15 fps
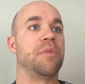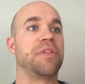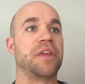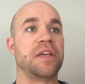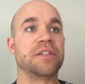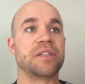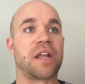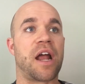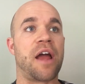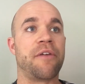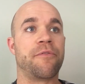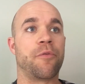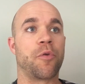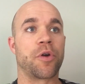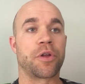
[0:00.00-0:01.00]
things that
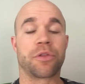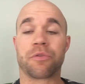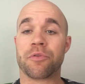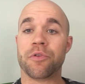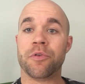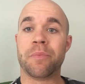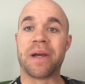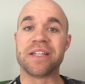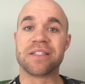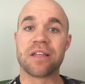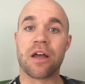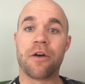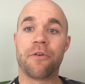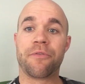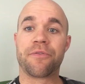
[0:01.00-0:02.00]
I've worked through
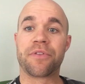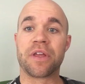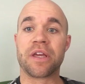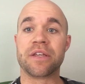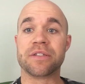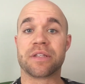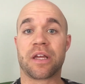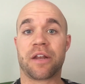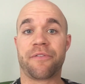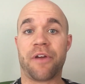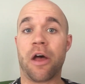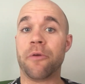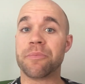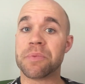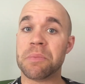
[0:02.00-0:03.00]
myself, things that have
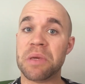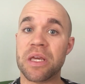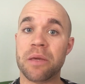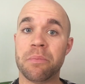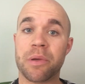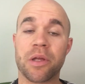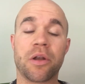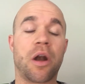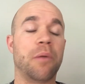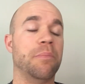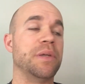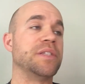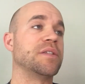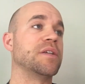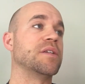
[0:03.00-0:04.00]
helped me build our
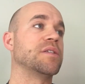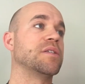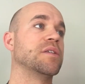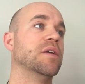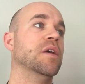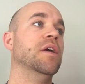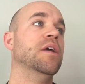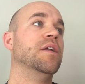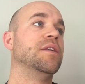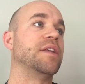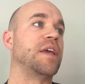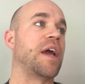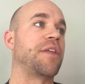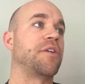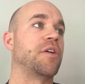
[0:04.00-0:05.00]
business
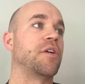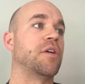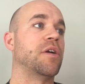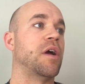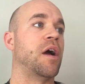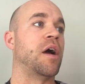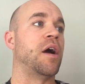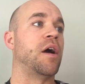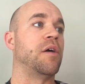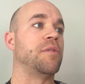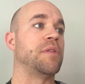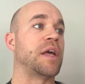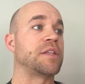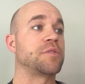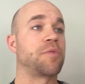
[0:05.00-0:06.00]
together.
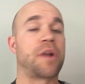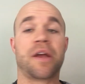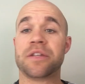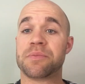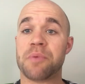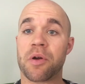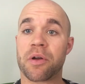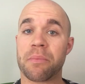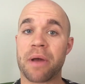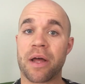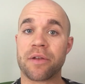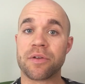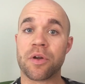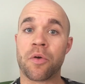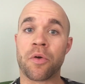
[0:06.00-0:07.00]
That's what I spoke
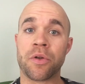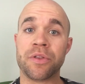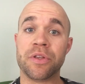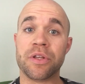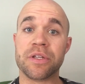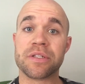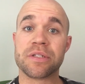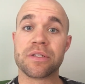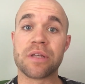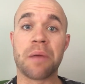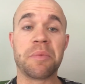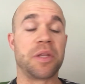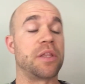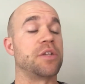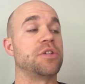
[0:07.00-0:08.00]
about on this
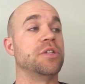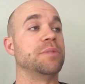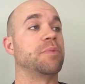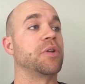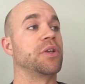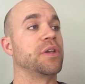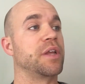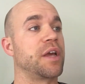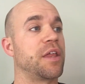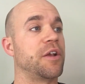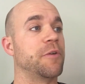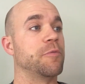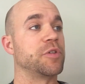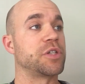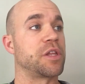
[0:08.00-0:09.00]
summit that she's putting
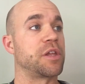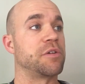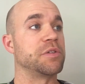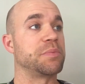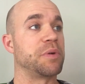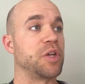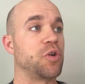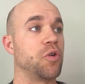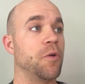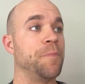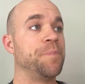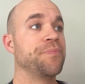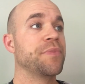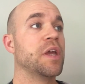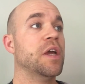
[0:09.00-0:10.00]
together, which I thought was pretty
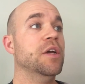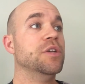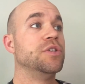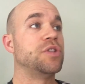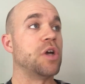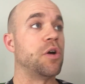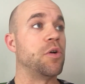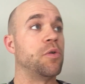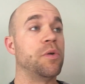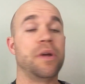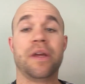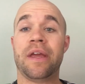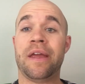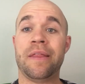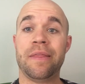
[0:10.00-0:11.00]
cool. So
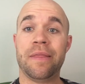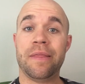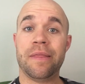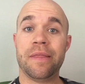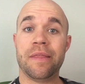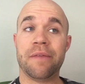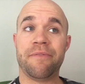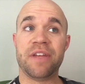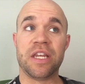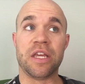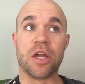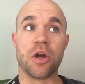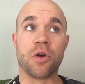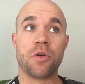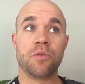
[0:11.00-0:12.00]
in the
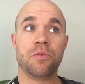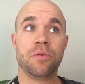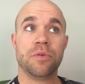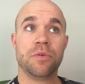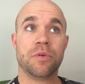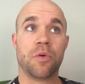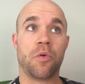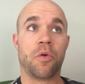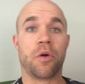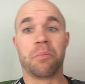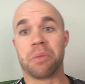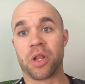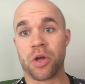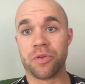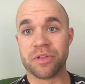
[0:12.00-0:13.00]
video, or
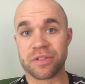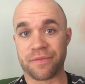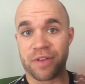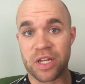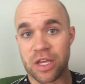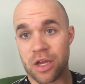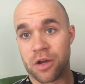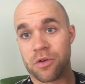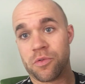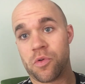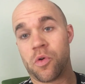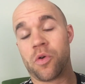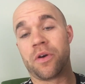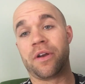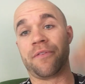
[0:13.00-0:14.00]
below this video,
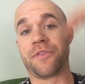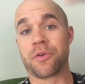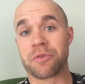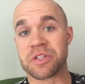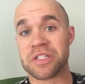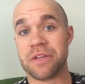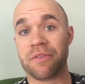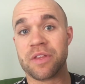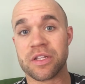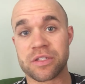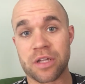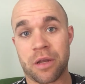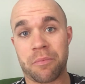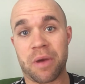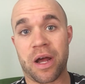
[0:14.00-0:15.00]
or if you're receiving
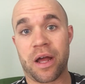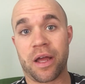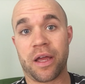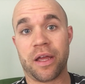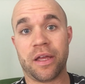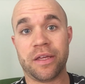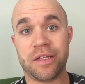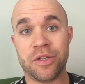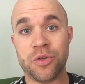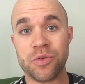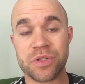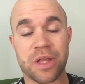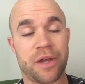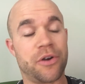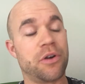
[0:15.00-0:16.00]
this on my
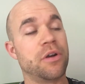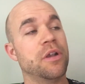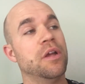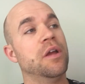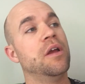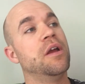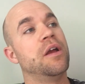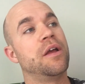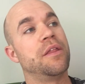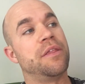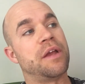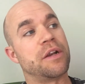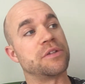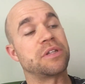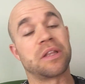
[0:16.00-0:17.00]
newsletter,
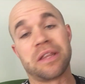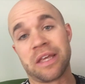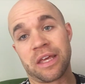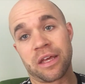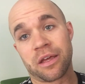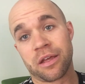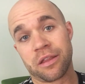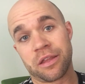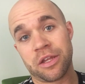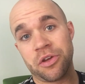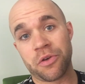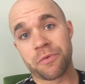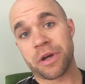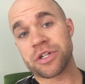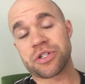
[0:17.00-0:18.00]
there's a link that you
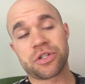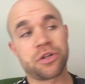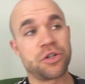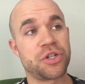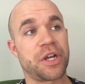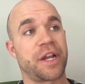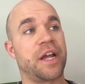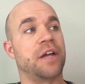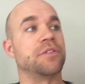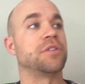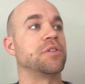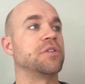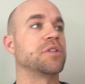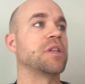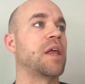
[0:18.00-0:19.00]
can register and check it out.
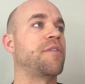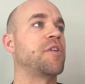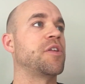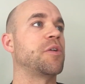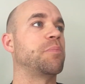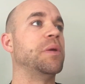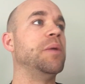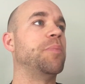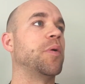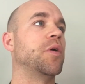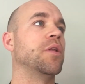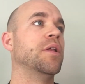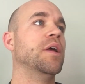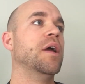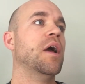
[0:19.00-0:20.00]
So there's 11 other
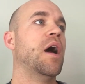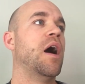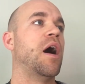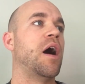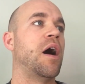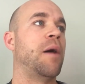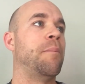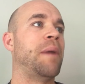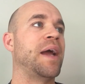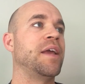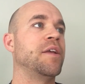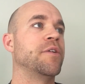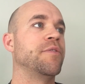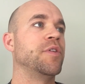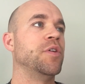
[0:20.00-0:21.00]
people. My
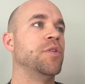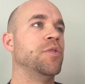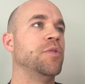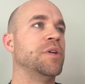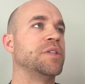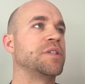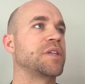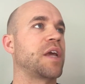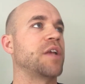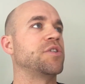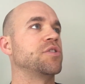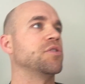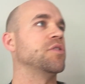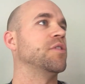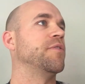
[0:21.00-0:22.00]
interview is
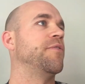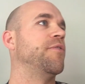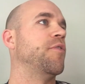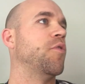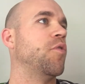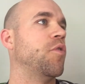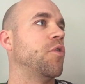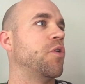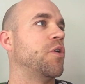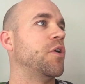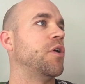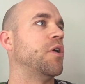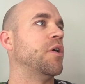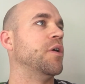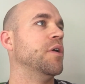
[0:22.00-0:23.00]
scheduled
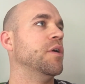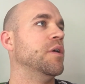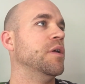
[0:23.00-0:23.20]
for